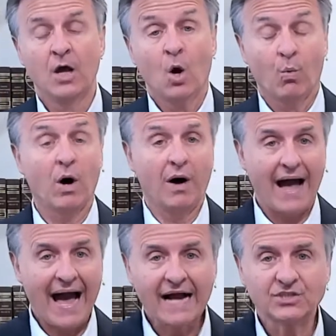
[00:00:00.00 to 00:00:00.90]
Well,
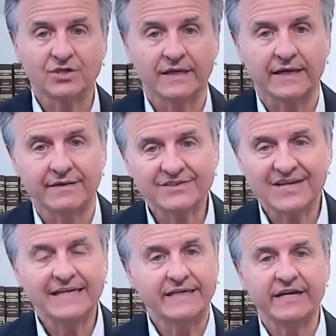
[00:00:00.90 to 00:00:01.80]
actually, this
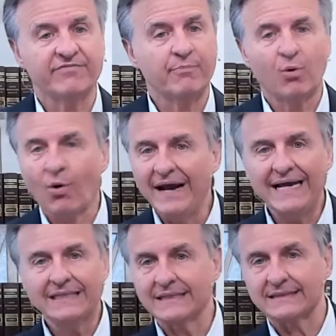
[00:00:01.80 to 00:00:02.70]
idea of
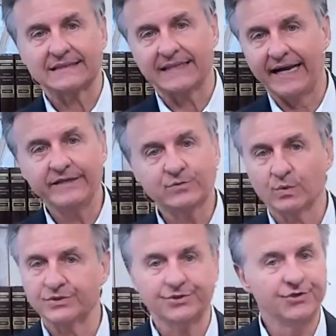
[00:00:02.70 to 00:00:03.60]
praying to saints
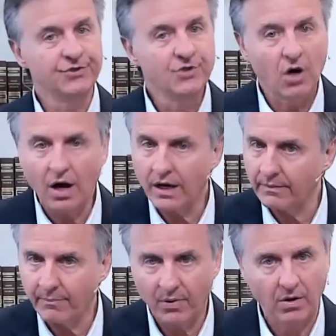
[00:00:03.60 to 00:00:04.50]
was not
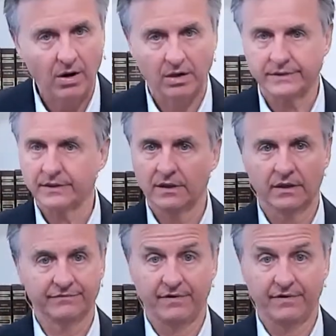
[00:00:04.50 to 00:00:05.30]
part of